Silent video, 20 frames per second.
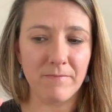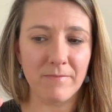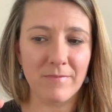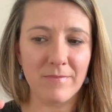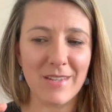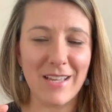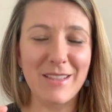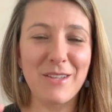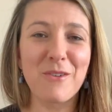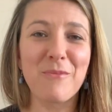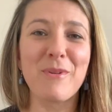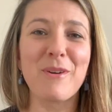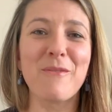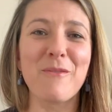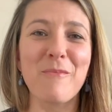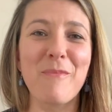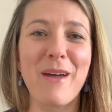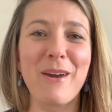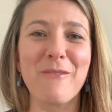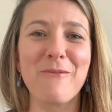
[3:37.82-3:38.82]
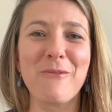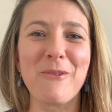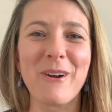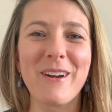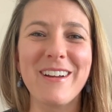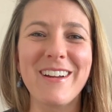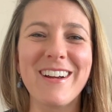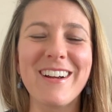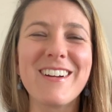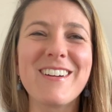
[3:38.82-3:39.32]
a little bit of a metaphor
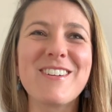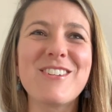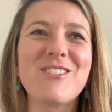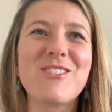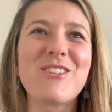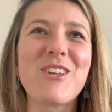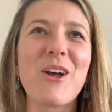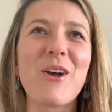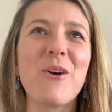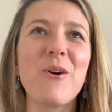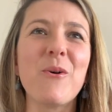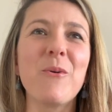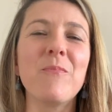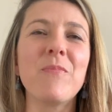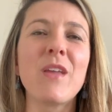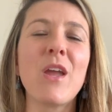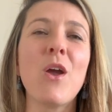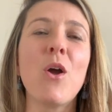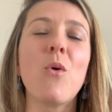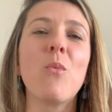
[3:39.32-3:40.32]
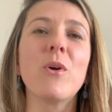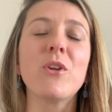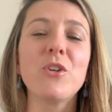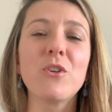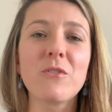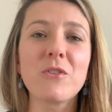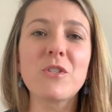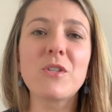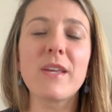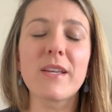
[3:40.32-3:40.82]
here. So when you're
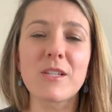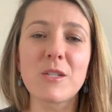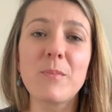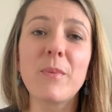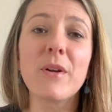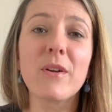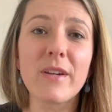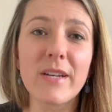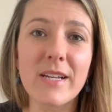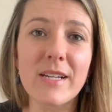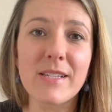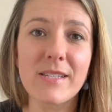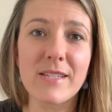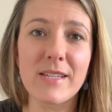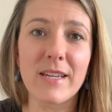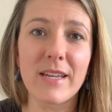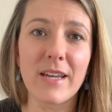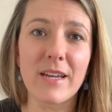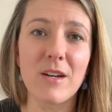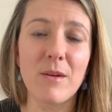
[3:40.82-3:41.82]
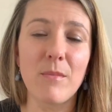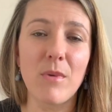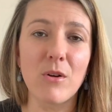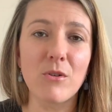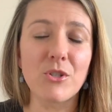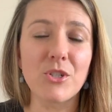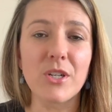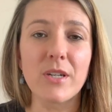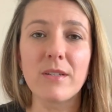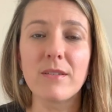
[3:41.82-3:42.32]
experiencing an
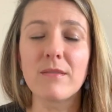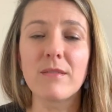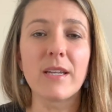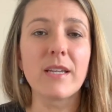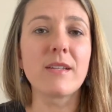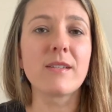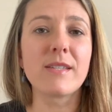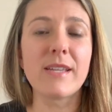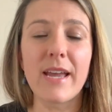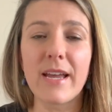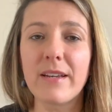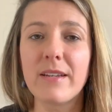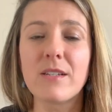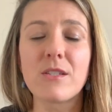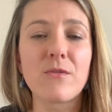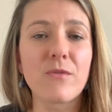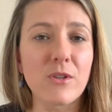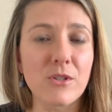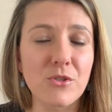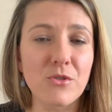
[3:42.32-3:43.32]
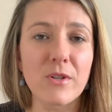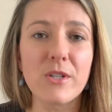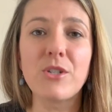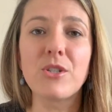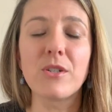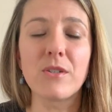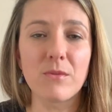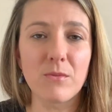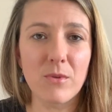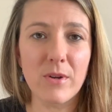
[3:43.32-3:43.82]
emotion like sadness,
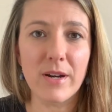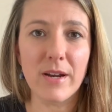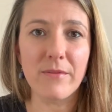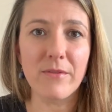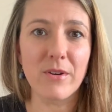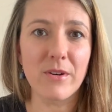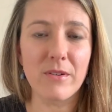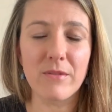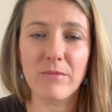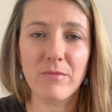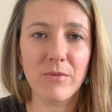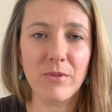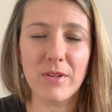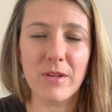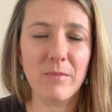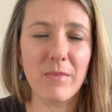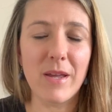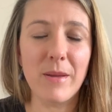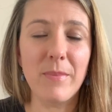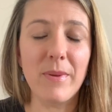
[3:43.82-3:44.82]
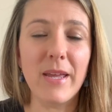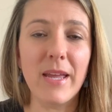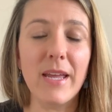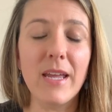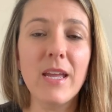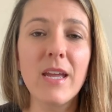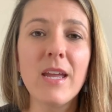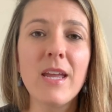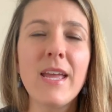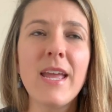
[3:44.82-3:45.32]
frustration, whatever it may
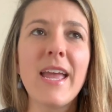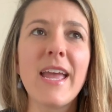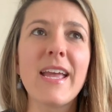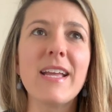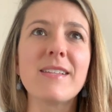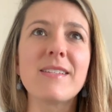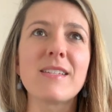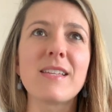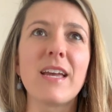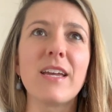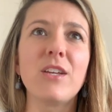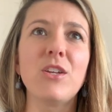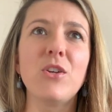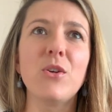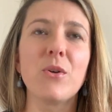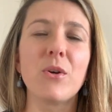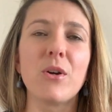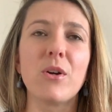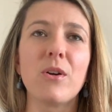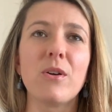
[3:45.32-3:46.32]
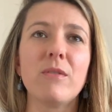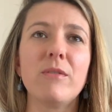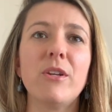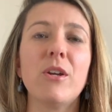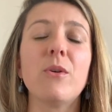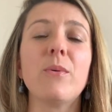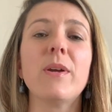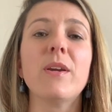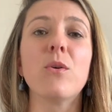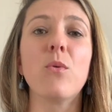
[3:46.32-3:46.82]
be, it's like you're,
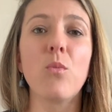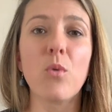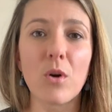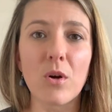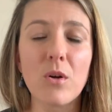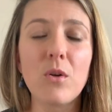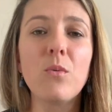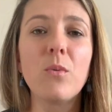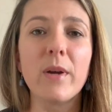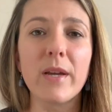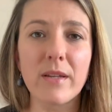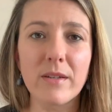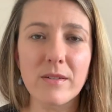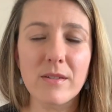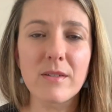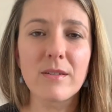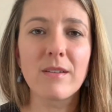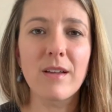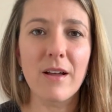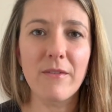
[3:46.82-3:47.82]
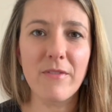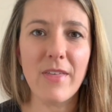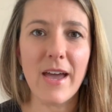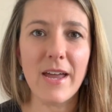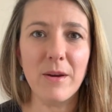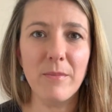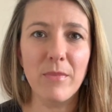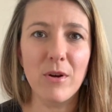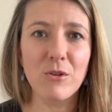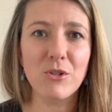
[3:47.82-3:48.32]
in a whirlwind of that
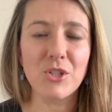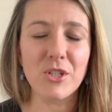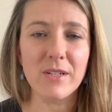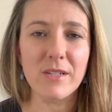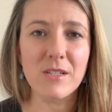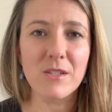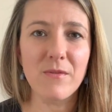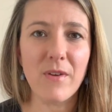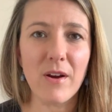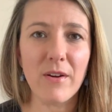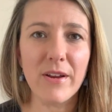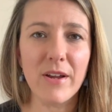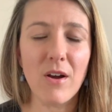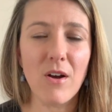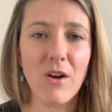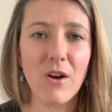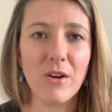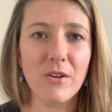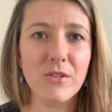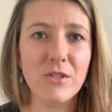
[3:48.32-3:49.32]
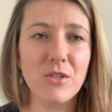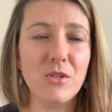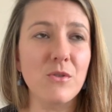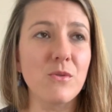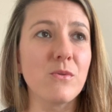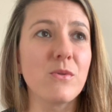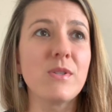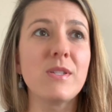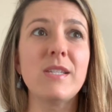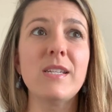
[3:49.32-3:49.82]
emotion. It's very hard to
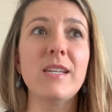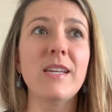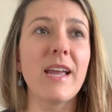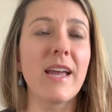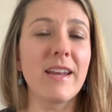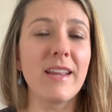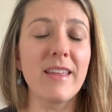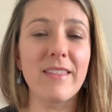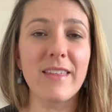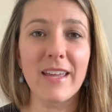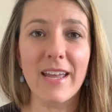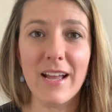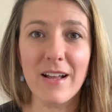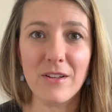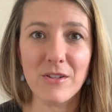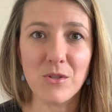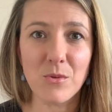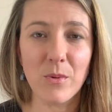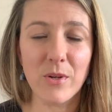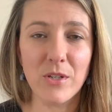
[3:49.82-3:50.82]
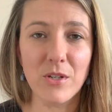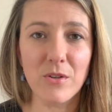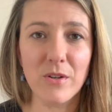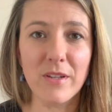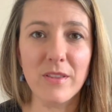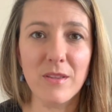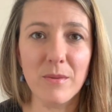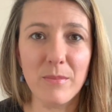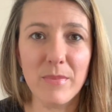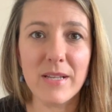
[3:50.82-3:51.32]
see anything else when you're
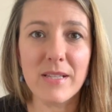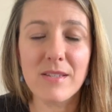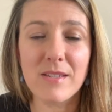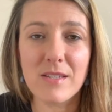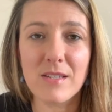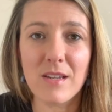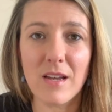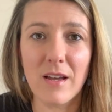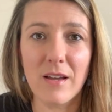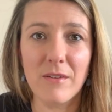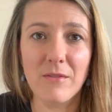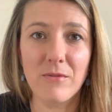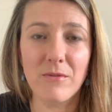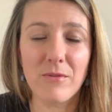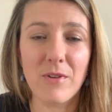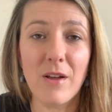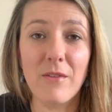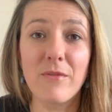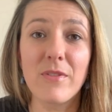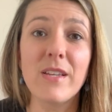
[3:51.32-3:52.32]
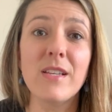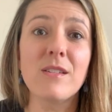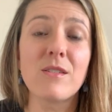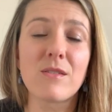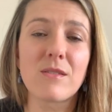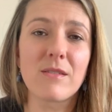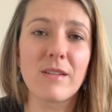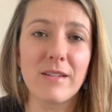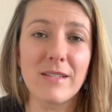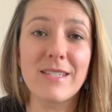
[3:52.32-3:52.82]
in the midst of
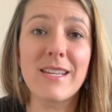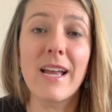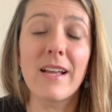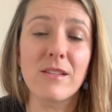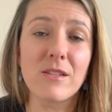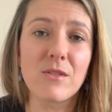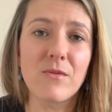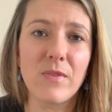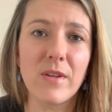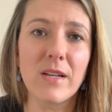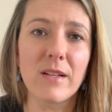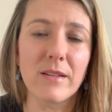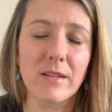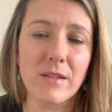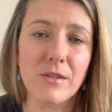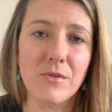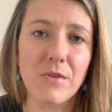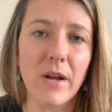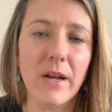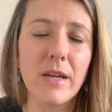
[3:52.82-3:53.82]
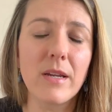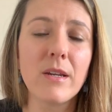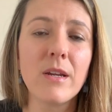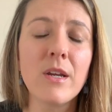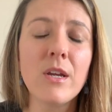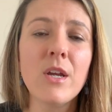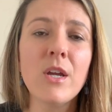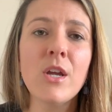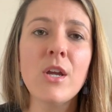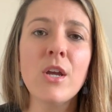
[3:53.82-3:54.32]
these intense feelings, right?
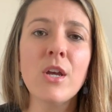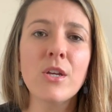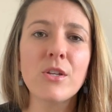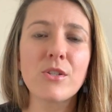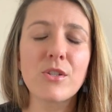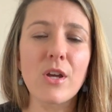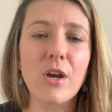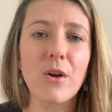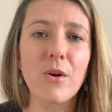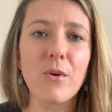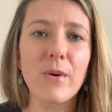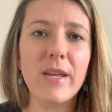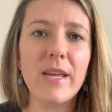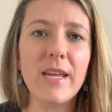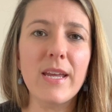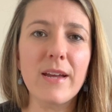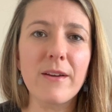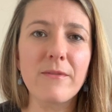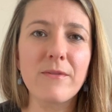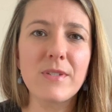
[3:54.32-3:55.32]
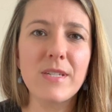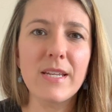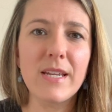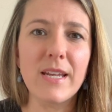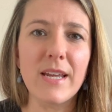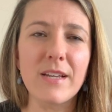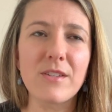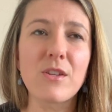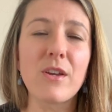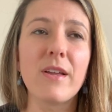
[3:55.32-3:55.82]
So EFT,
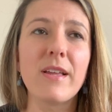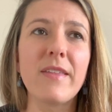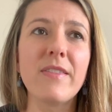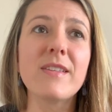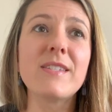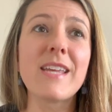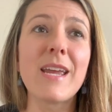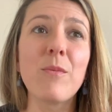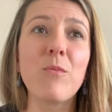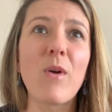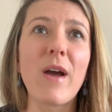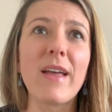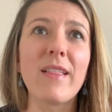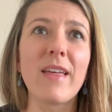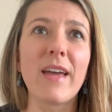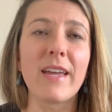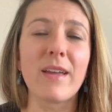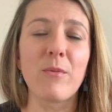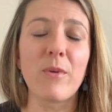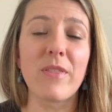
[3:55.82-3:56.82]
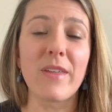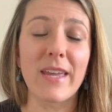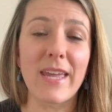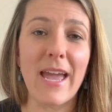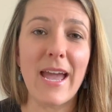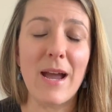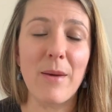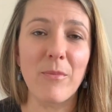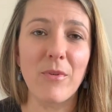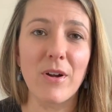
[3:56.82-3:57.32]
in the same way, like with a
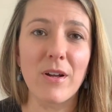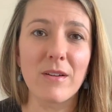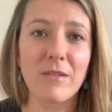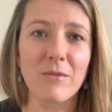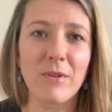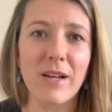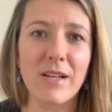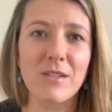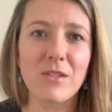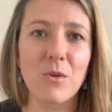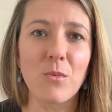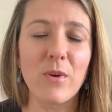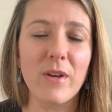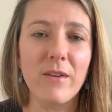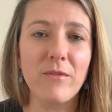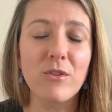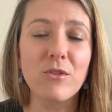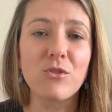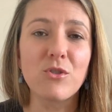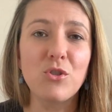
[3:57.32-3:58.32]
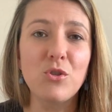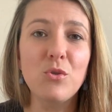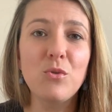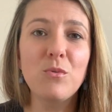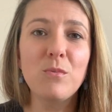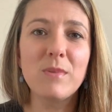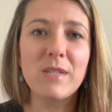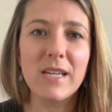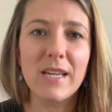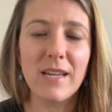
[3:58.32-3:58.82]
camera, right? So if you're
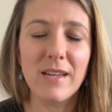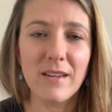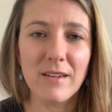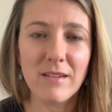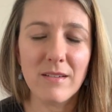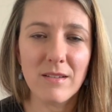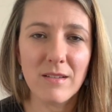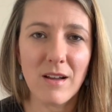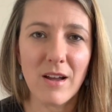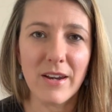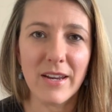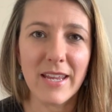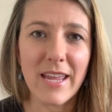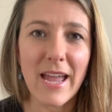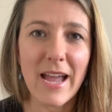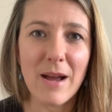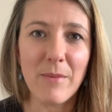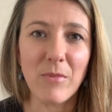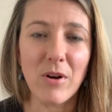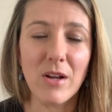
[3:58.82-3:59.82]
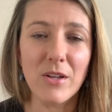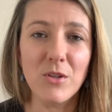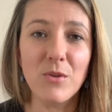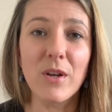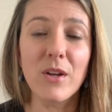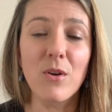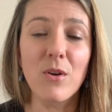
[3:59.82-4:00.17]
zoomed in on a camera, you can